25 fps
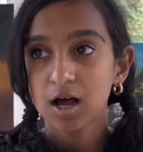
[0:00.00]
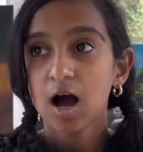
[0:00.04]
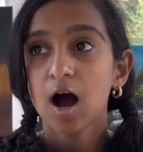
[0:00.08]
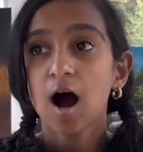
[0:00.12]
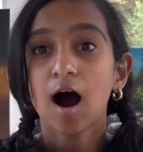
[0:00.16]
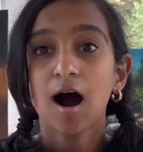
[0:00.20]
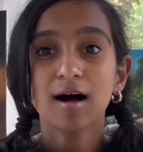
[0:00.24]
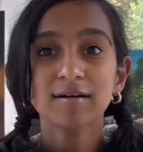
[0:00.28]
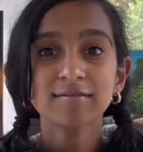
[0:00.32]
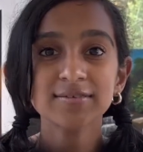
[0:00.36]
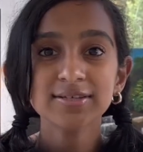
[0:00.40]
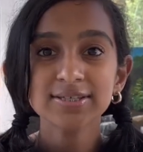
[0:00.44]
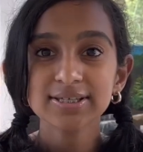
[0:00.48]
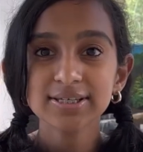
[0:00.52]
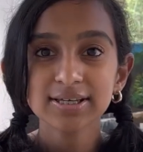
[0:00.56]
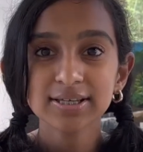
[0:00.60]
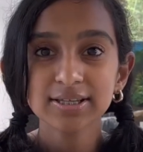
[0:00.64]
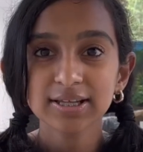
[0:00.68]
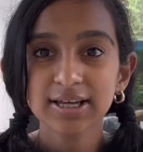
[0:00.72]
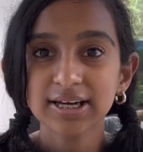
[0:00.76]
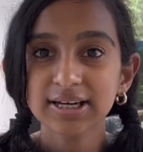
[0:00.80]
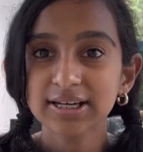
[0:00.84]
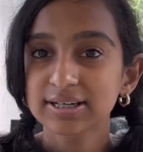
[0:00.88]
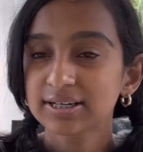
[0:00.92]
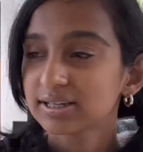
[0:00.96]
Obviously
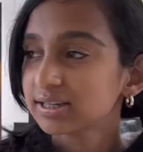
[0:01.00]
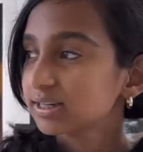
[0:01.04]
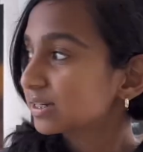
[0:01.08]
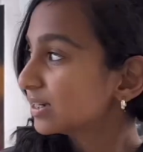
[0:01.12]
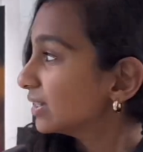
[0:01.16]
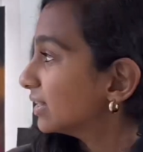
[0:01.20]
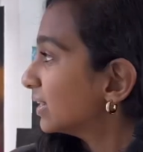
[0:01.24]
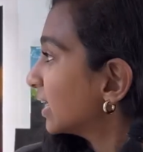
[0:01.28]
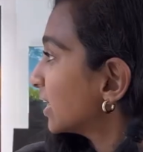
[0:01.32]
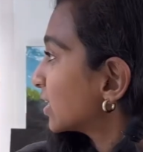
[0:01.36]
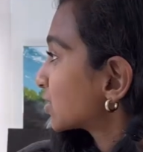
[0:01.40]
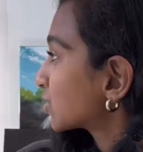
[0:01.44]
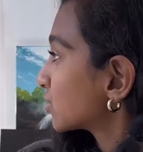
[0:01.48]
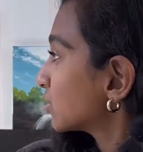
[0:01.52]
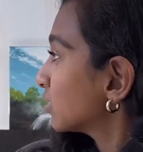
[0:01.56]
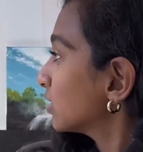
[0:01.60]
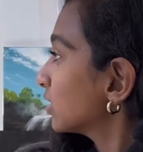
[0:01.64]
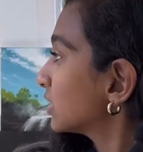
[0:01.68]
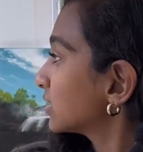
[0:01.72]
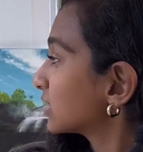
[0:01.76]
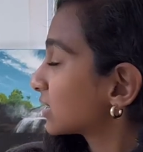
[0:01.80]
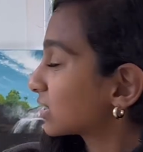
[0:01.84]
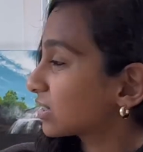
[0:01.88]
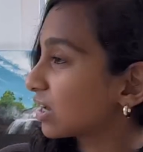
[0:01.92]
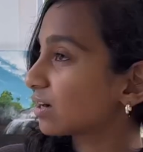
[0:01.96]
like nature
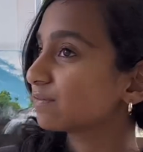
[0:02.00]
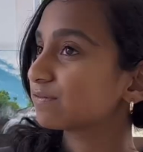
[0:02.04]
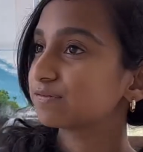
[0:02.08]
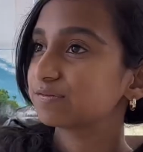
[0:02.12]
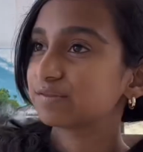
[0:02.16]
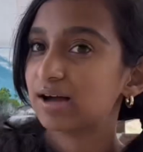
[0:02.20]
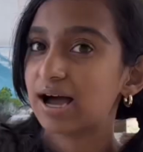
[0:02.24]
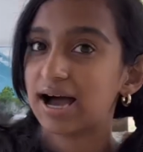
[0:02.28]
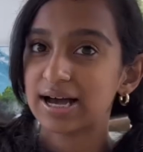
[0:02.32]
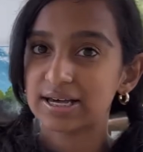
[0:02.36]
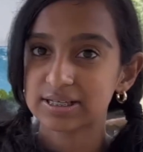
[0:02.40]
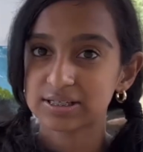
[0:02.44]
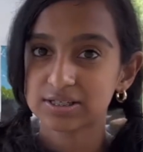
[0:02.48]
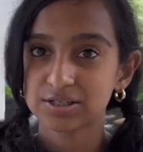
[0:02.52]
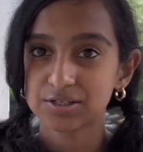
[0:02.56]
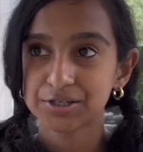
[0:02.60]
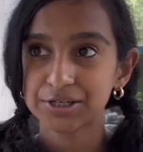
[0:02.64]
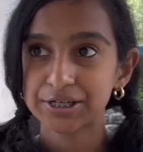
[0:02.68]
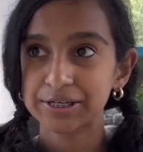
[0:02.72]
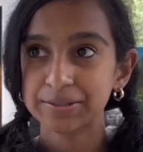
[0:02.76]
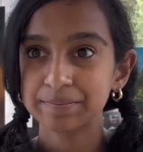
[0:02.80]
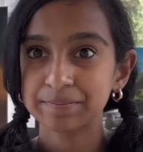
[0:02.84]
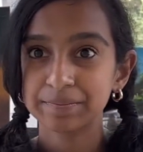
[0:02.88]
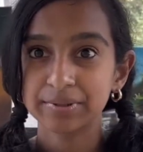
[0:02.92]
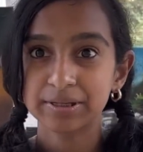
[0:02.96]
and stuff have
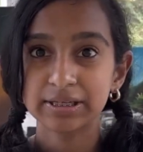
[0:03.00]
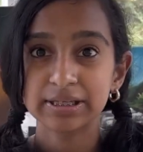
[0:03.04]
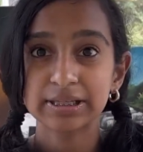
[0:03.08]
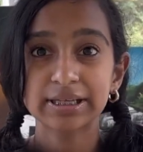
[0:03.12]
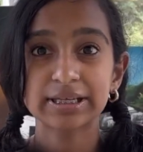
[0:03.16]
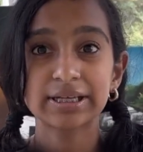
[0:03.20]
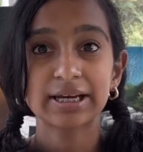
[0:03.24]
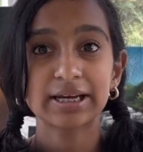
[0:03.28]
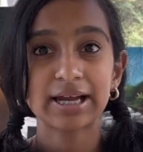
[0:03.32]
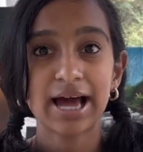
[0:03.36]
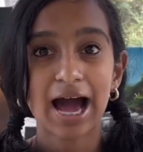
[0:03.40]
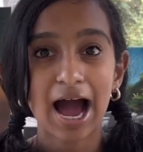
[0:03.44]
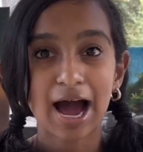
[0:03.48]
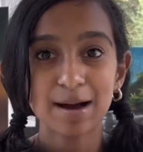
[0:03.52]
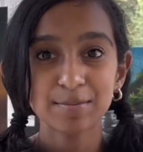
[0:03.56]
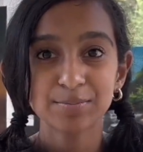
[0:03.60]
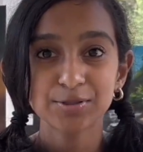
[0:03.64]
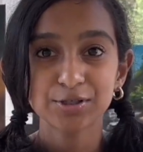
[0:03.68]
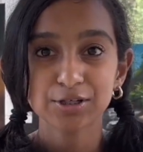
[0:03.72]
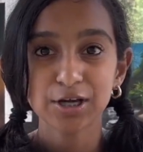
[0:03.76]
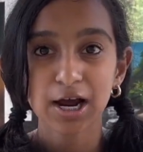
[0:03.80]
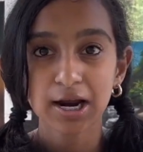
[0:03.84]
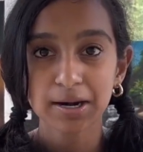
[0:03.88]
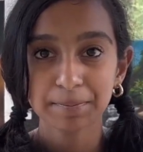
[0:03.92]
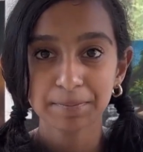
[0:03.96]
green, but in an
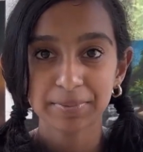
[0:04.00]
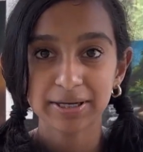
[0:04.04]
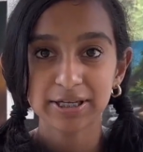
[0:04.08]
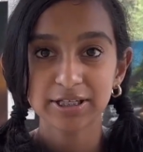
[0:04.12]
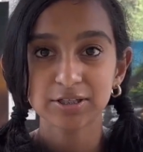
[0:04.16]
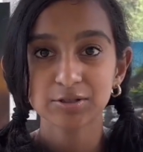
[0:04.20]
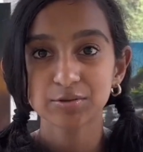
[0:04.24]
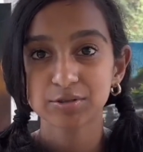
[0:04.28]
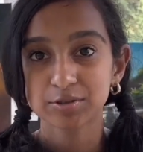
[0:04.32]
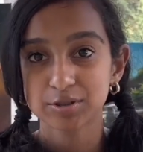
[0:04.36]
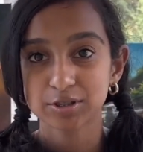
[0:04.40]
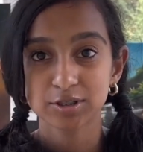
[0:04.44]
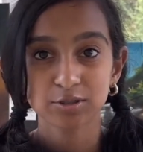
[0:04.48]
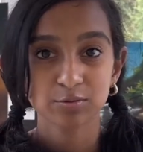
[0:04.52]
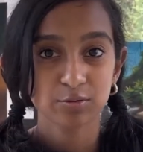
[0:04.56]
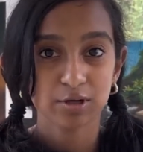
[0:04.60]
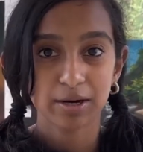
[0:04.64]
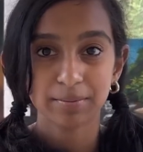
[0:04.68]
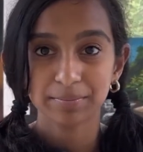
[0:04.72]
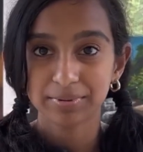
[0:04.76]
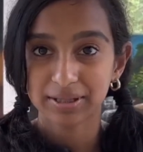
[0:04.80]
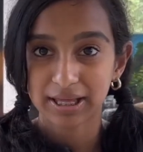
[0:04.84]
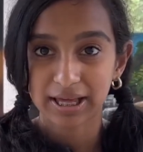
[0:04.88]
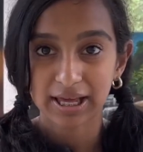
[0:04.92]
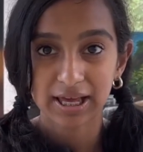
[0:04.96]
abstract piece, which is what
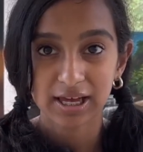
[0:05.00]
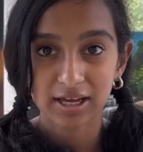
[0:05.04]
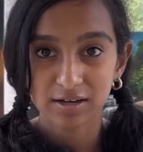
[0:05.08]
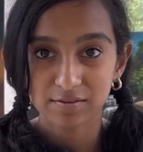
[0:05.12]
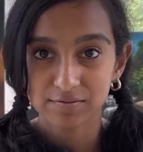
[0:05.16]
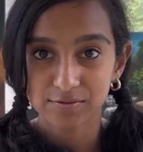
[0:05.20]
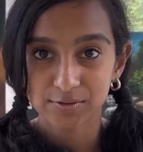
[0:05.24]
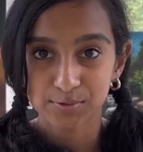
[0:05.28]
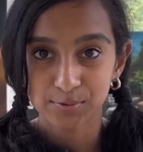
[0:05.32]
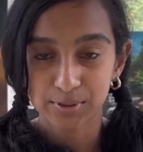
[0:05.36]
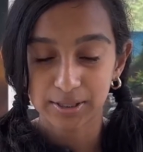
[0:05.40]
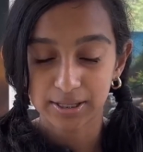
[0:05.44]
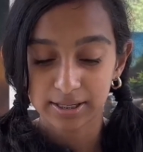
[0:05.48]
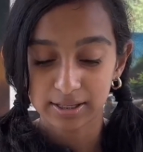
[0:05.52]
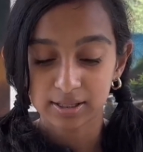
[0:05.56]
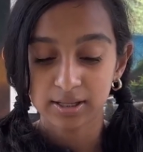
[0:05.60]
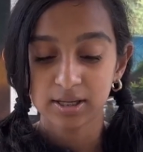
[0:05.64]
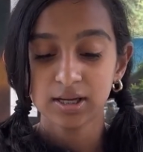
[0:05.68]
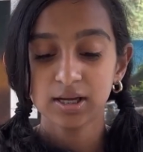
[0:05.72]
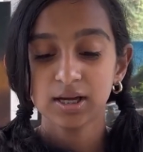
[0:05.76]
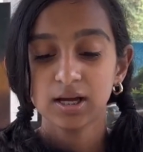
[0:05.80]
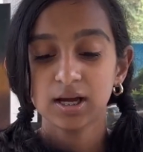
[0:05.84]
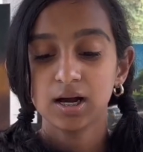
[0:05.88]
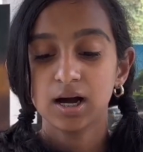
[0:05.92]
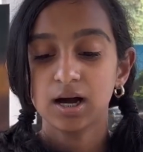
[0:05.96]
I'm thinking of doing
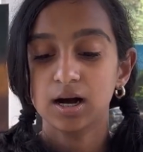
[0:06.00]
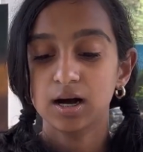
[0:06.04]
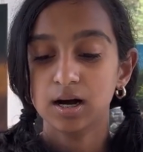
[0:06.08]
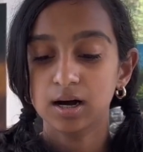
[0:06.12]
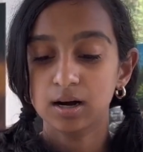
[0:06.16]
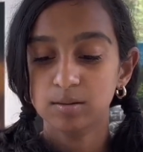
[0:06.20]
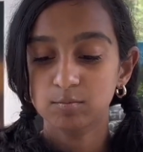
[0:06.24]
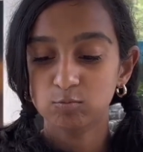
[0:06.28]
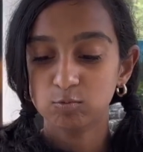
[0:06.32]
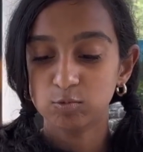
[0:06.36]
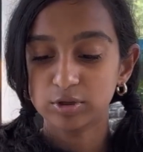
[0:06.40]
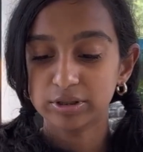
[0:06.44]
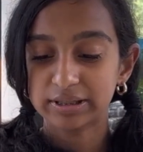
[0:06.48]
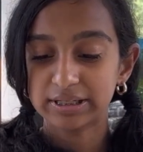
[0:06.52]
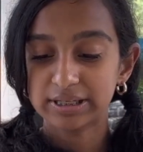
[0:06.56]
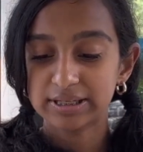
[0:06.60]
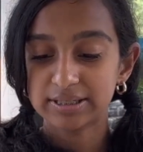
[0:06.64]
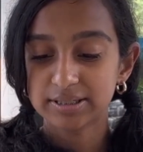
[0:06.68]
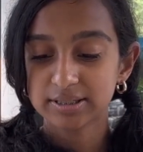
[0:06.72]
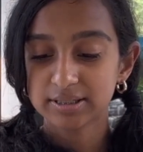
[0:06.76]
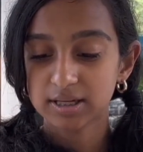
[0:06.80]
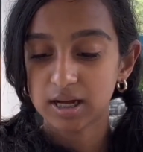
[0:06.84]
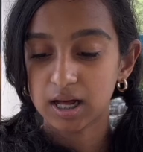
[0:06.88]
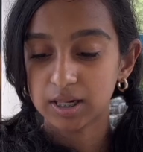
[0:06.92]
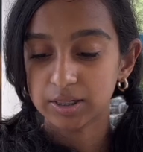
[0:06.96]
with these
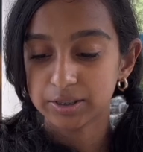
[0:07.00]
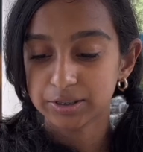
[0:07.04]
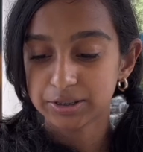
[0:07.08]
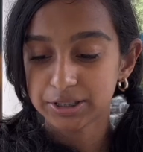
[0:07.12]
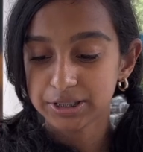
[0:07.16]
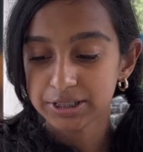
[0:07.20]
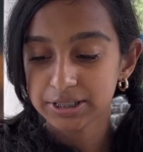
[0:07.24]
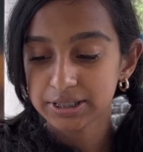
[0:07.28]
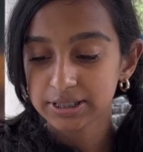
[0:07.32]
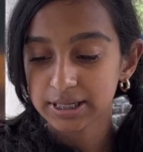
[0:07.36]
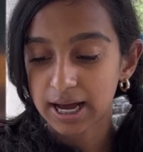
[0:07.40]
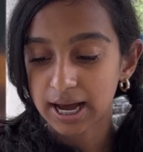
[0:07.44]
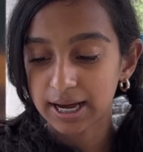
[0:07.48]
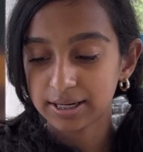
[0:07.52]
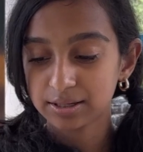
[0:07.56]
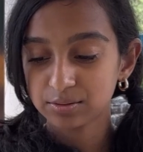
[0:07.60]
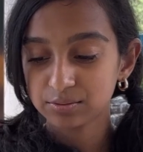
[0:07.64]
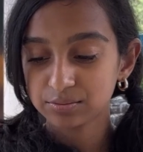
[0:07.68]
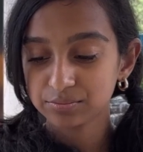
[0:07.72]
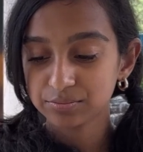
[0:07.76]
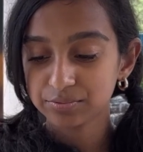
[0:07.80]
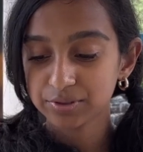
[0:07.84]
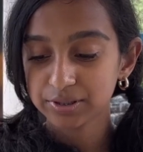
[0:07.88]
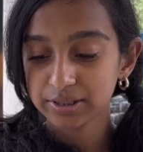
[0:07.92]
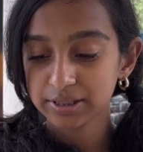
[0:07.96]
colors, I don't
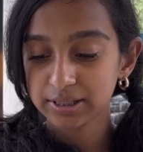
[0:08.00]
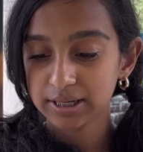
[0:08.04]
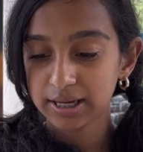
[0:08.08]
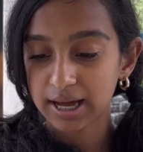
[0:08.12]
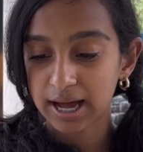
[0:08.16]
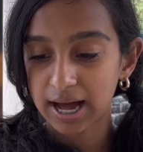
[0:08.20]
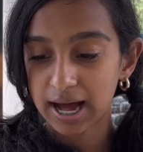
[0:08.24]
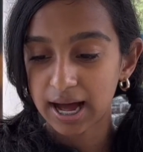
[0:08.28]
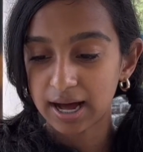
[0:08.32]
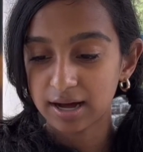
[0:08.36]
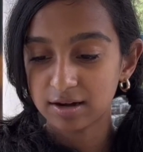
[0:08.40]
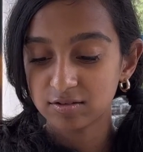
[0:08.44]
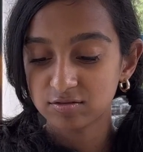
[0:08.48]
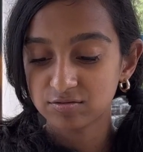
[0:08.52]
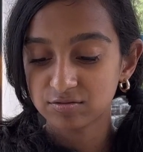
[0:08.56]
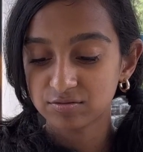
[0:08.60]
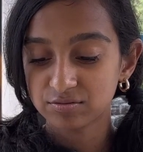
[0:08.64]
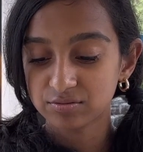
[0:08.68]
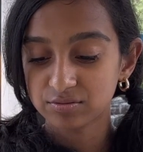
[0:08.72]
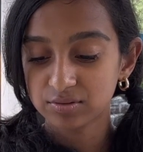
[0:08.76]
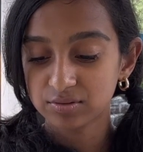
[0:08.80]
really have